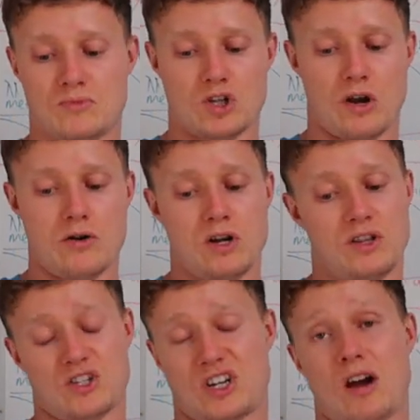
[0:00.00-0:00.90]

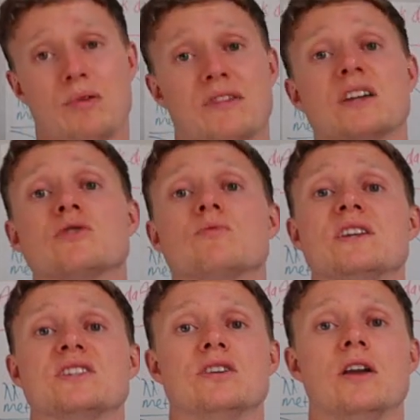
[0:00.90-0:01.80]
So there's a couple of things we
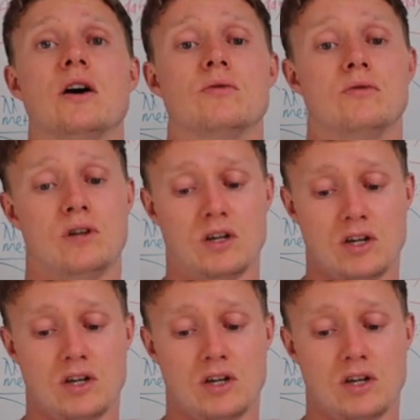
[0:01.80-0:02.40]
need to know.